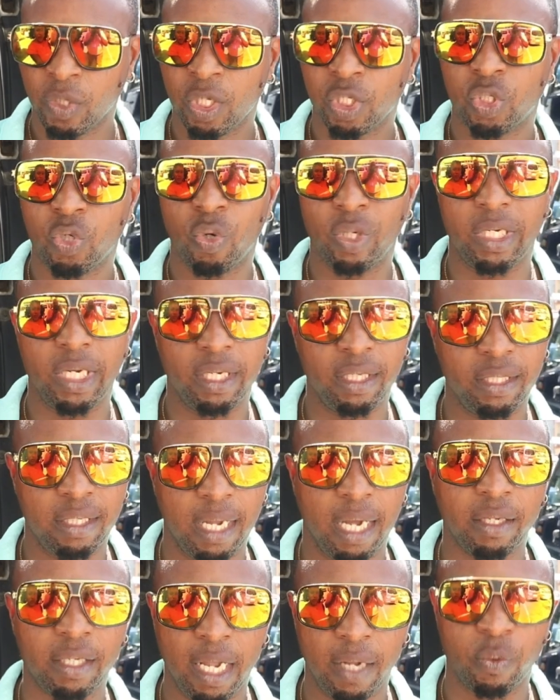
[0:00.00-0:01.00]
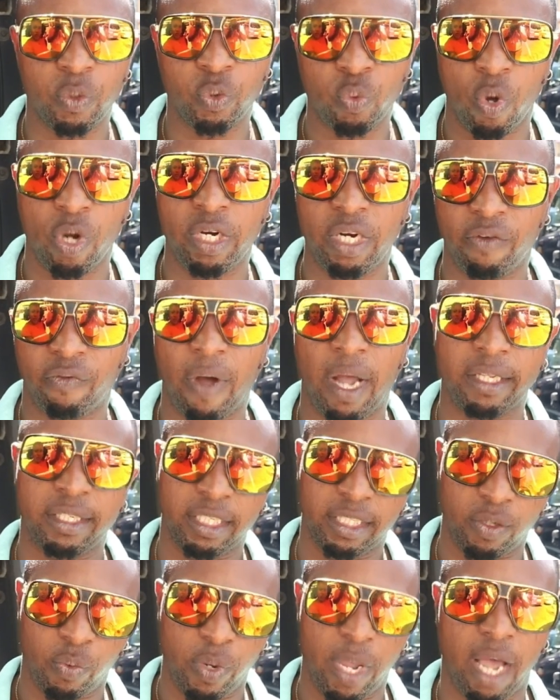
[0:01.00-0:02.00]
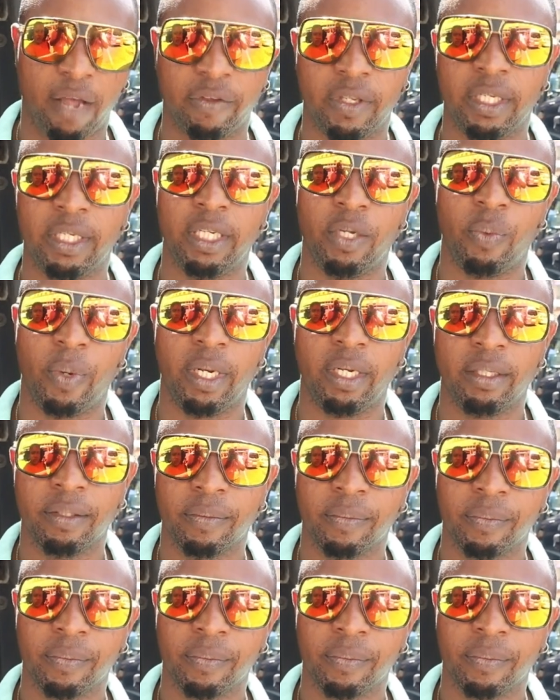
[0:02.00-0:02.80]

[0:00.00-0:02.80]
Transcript: So they, that, that was one of the factors that we have to deal with.